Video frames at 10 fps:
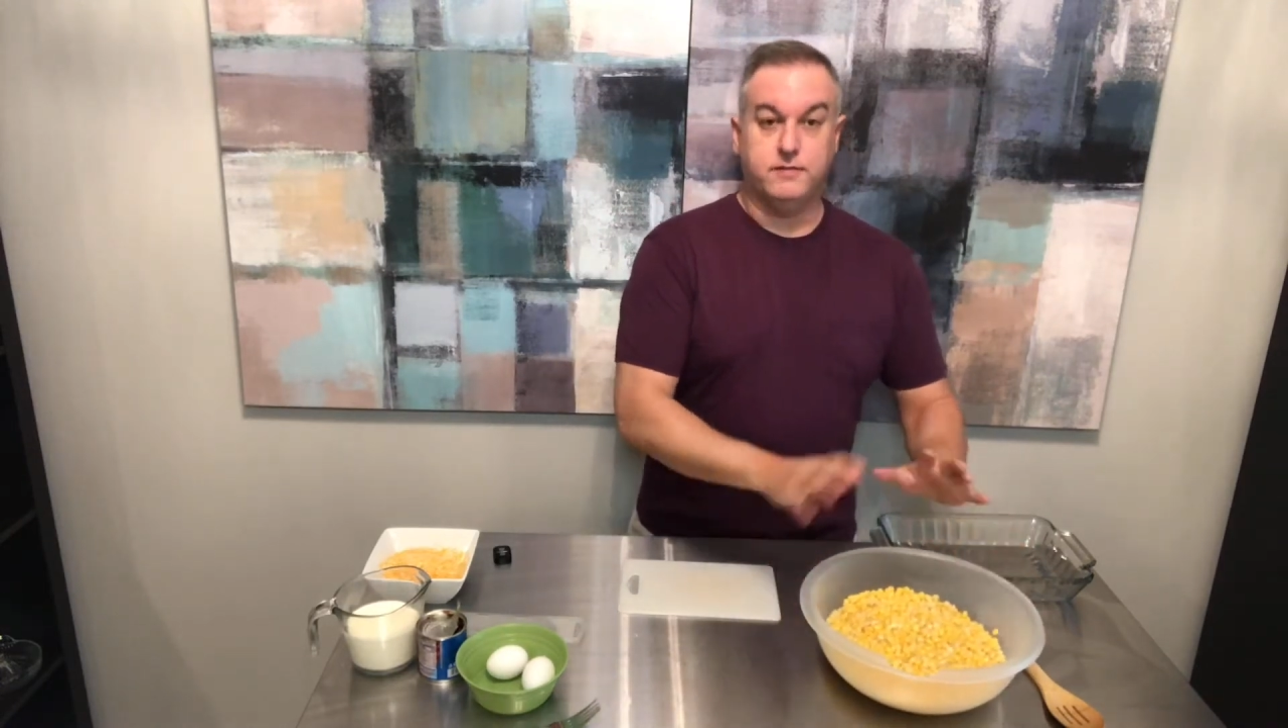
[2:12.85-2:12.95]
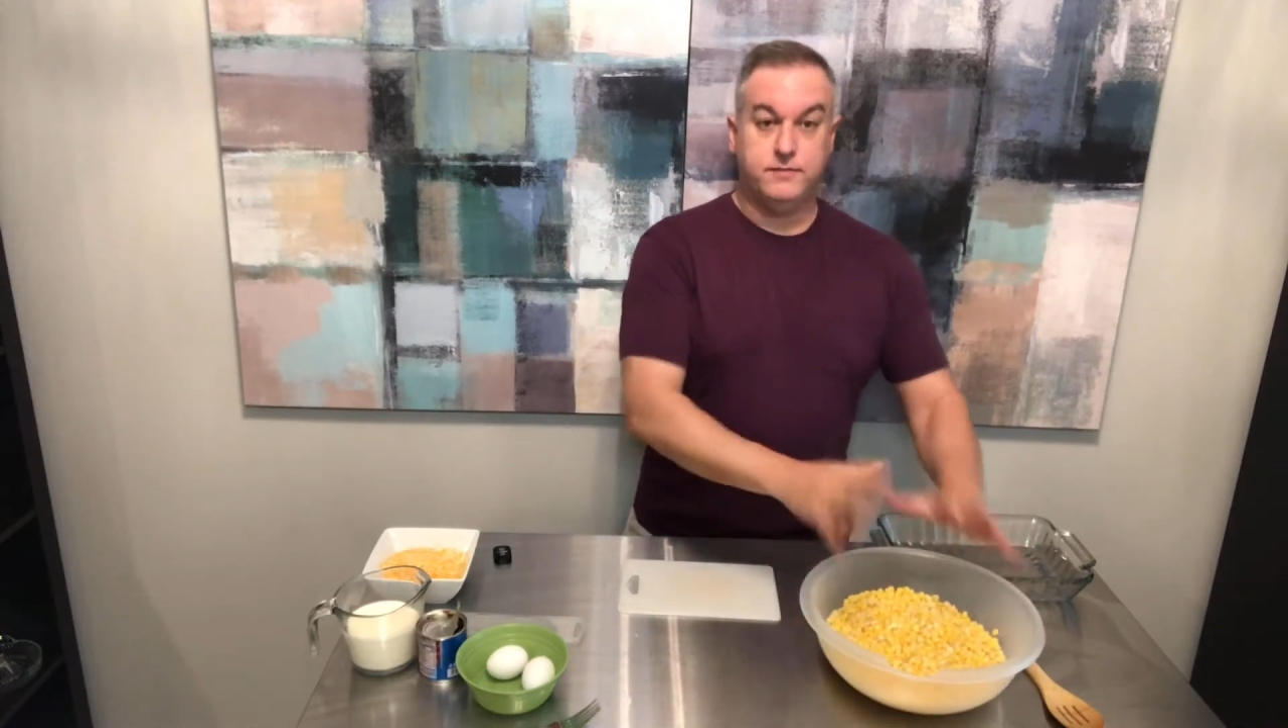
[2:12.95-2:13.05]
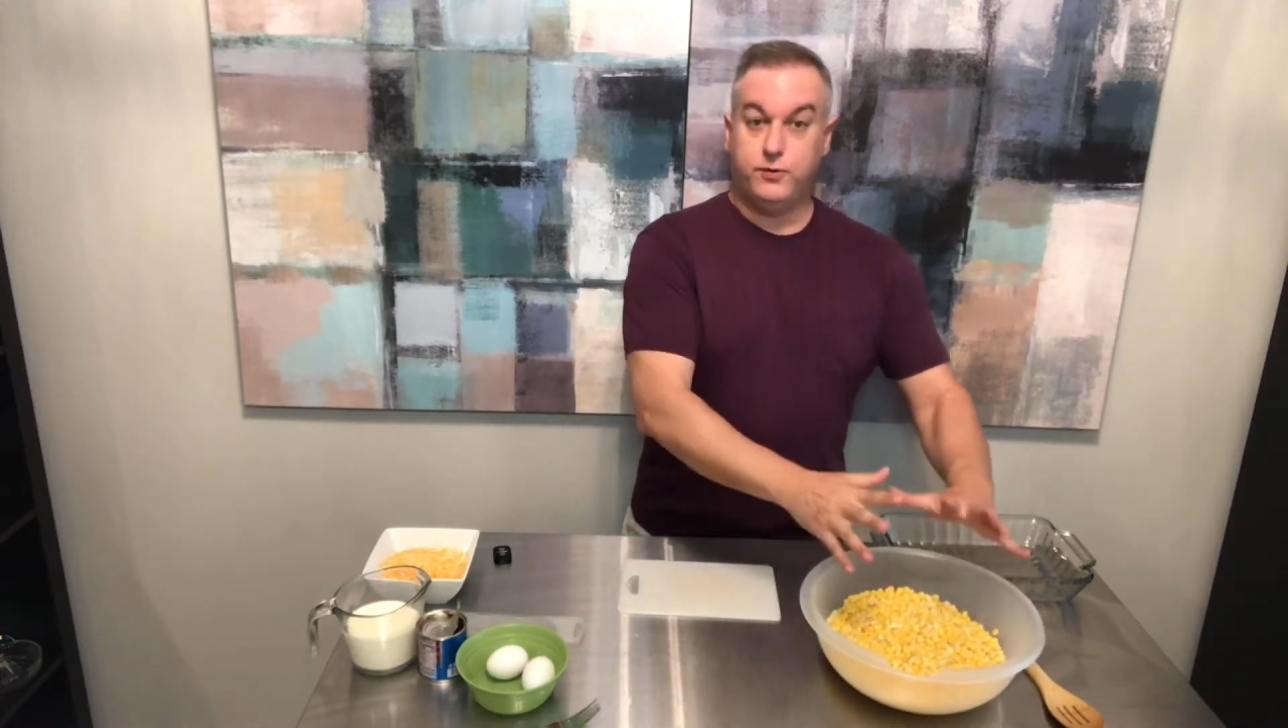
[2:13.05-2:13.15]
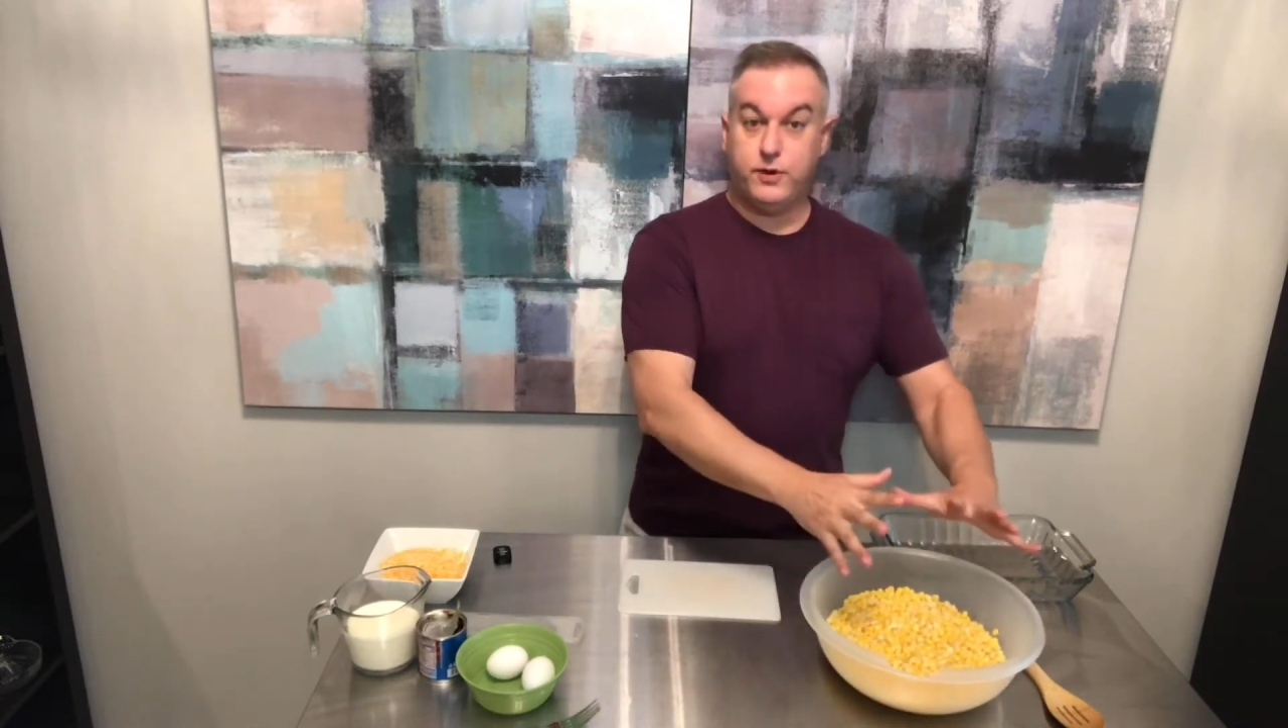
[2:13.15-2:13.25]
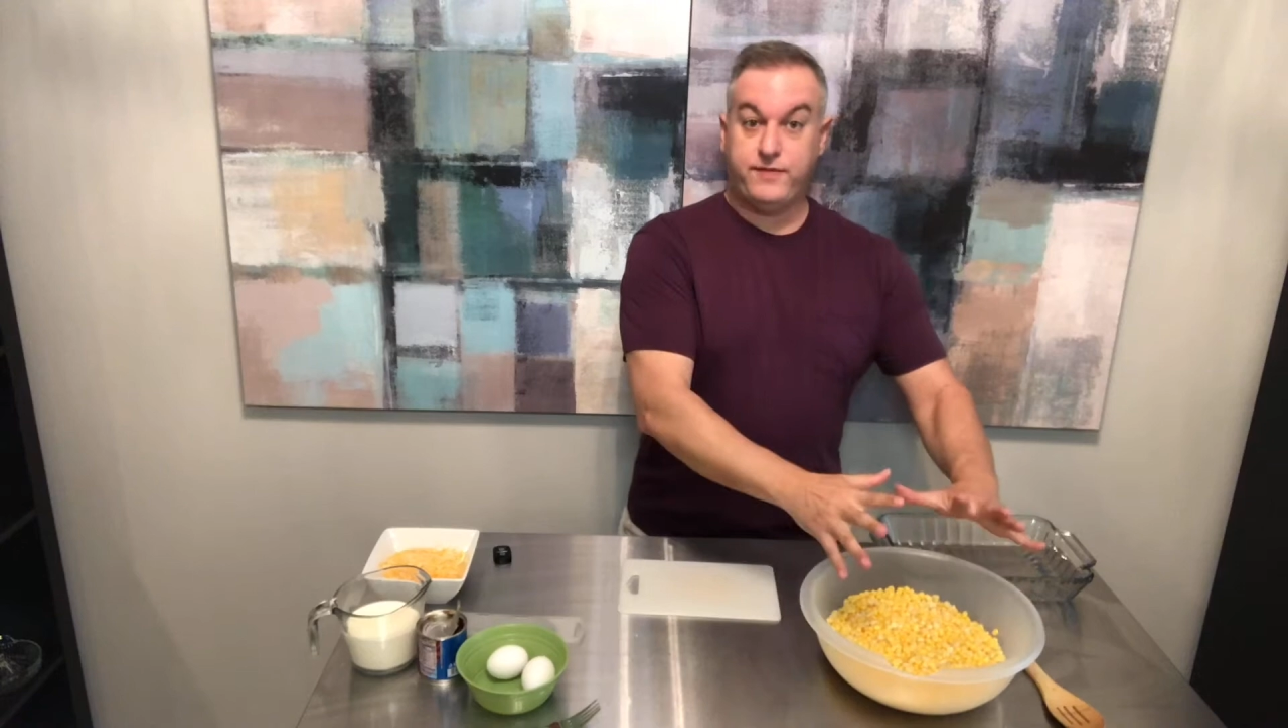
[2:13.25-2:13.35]

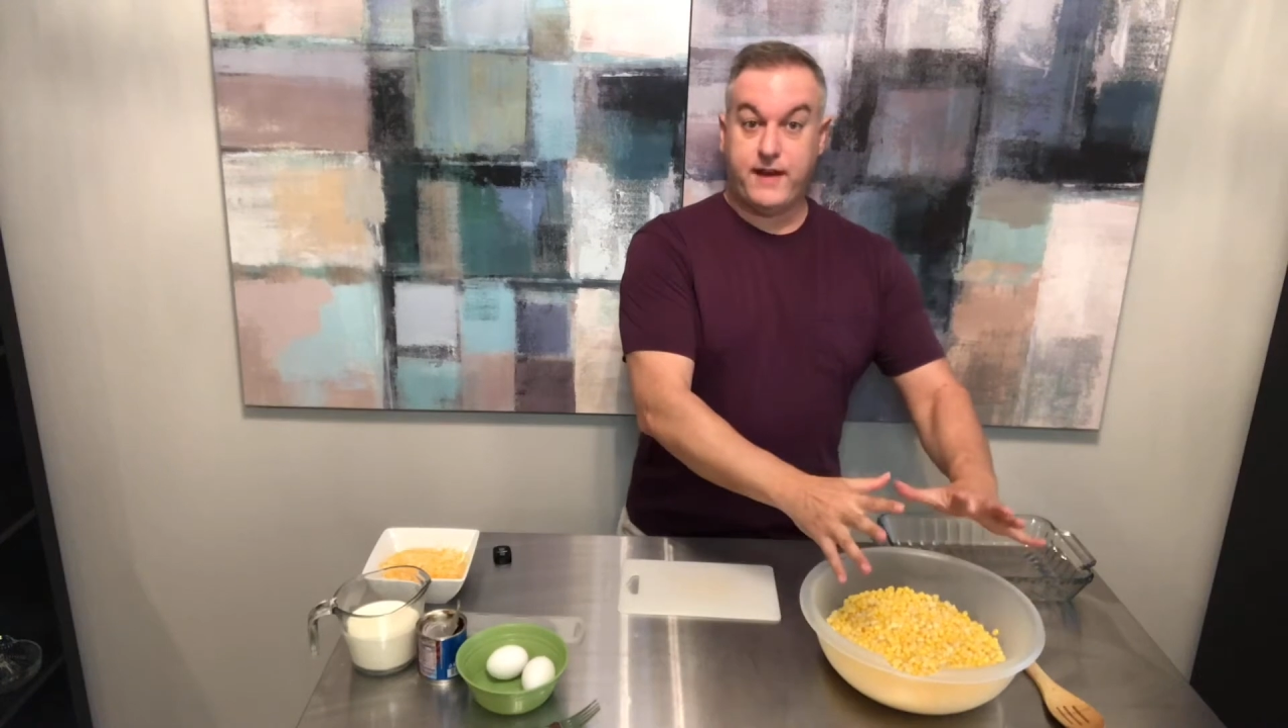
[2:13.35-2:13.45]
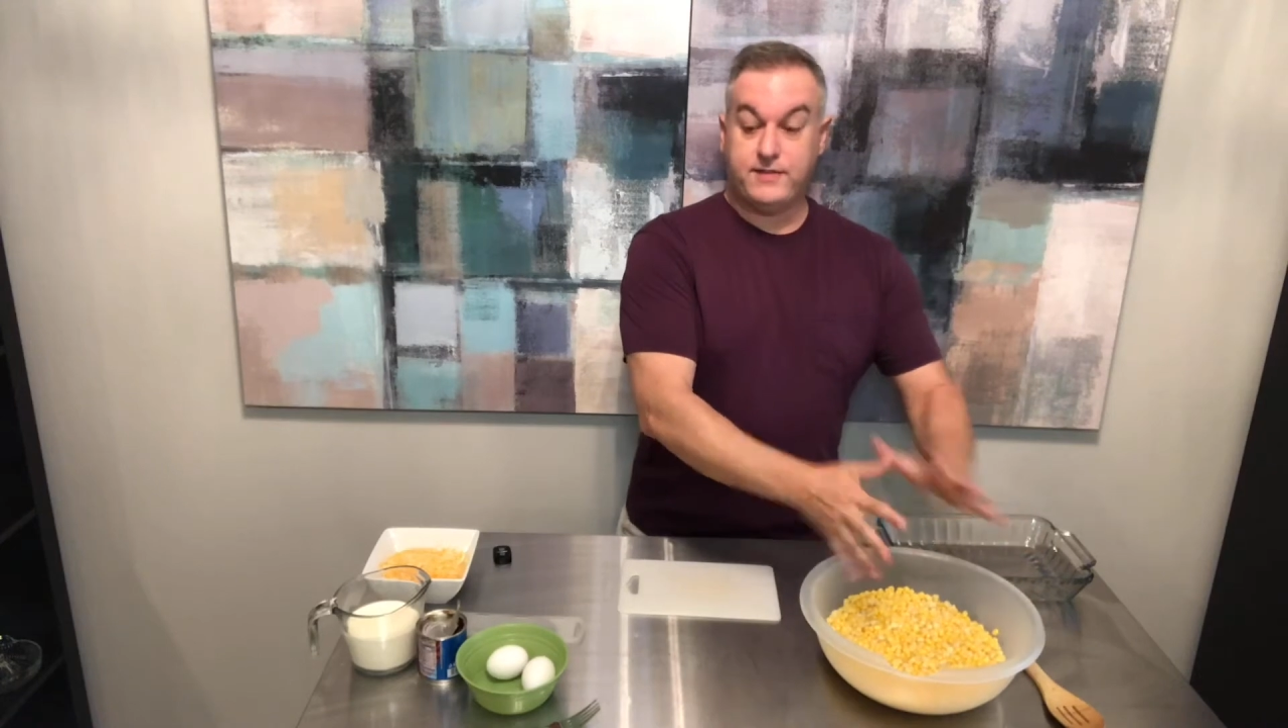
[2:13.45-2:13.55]
4 to 5